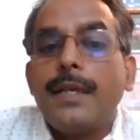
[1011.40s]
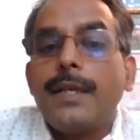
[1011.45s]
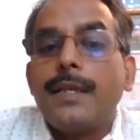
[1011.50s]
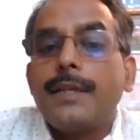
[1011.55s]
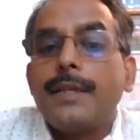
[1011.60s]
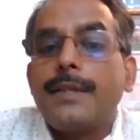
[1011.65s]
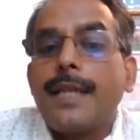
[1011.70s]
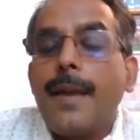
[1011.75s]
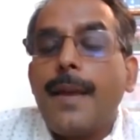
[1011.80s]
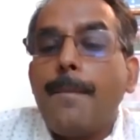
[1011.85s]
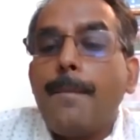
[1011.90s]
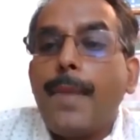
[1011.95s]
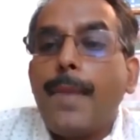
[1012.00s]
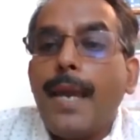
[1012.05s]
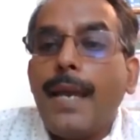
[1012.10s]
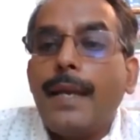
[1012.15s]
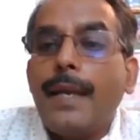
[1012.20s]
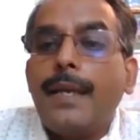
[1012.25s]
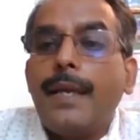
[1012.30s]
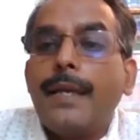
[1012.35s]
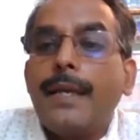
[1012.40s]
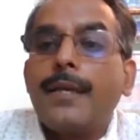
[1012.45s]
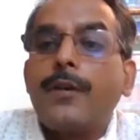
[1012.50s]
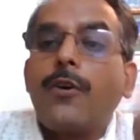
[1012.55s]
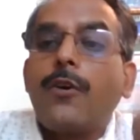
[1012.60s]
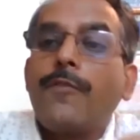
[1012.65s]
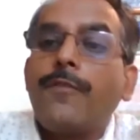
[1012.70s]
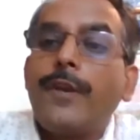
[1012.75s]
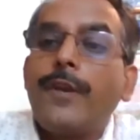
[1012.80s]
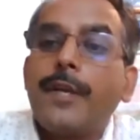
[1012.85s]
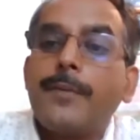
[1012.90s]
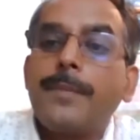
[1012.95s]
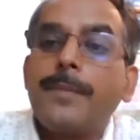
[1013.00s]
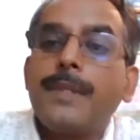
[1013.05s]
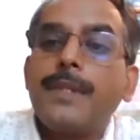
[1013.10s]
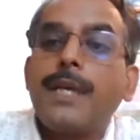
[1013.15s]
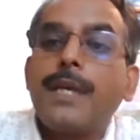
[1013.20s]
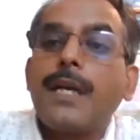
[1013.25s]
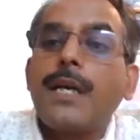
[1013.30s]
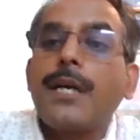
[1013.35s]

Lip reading: they make in conflict with the